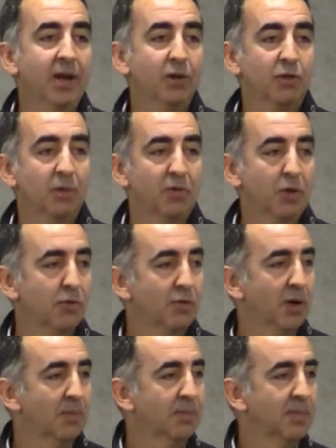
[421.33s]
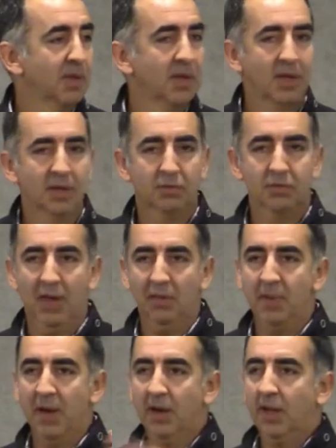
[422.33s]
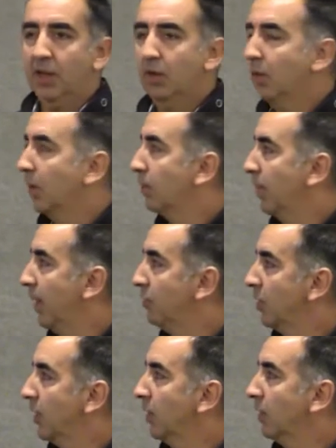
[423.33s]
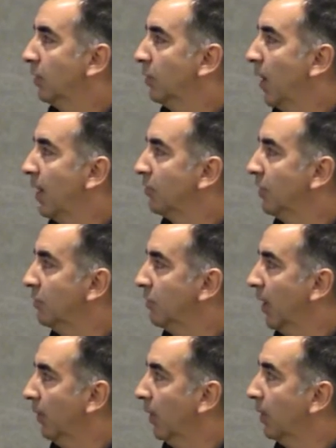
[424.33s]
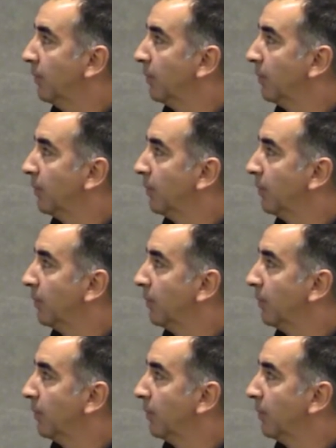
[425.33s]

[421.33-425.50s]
know some of you are from South America, Europe, Asia, US, et cetera.